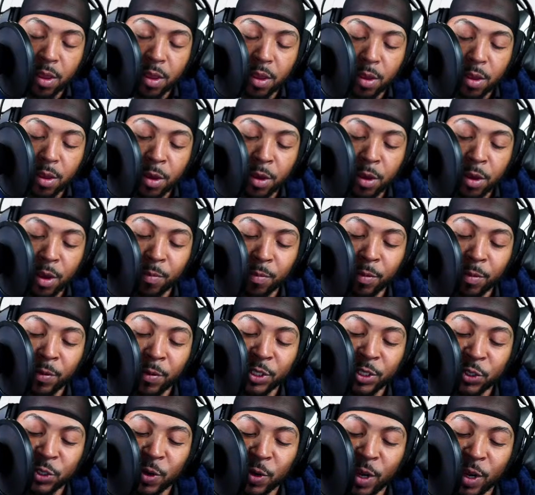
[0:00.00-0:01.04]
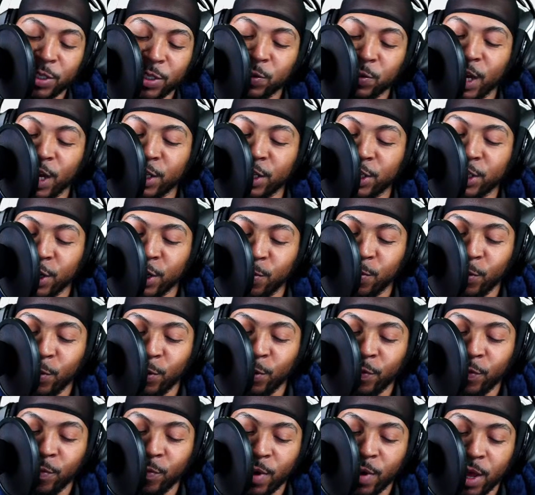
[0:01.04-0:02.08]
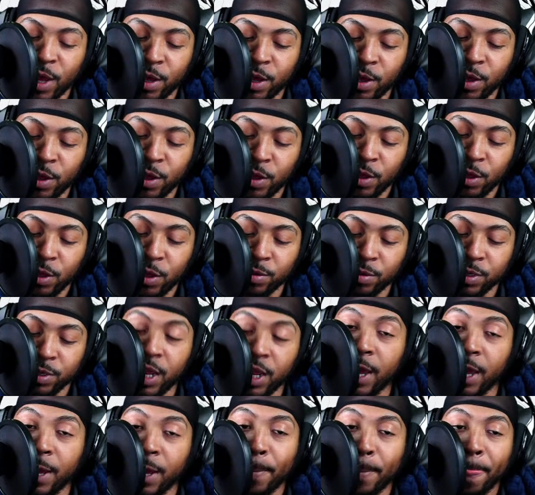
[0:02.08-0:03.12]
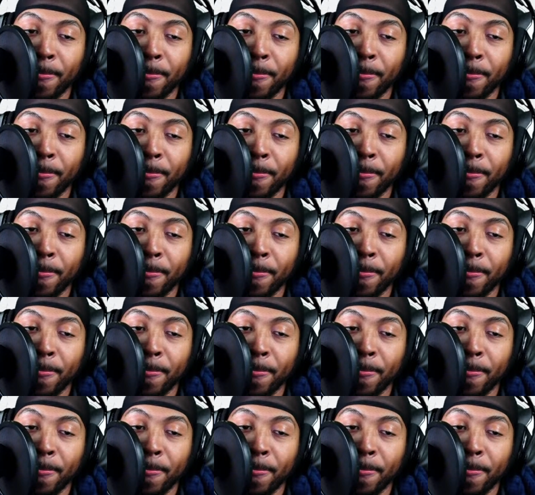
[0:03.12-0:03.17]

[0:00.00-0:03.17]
I'm always trying to catch up with my debt.